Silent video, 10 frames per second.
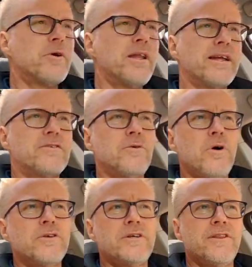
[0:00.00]
at like
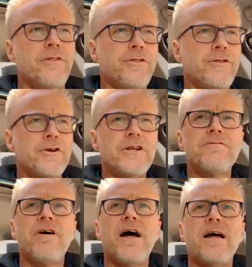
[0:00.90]

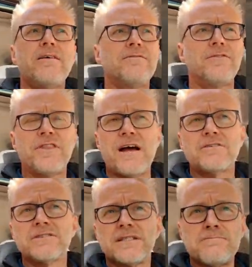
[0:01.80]

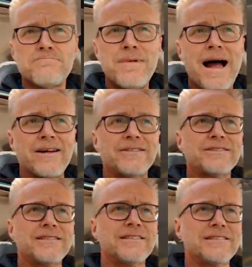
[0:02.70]
235,000 miles
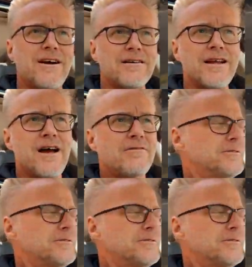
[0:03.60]
on this car now,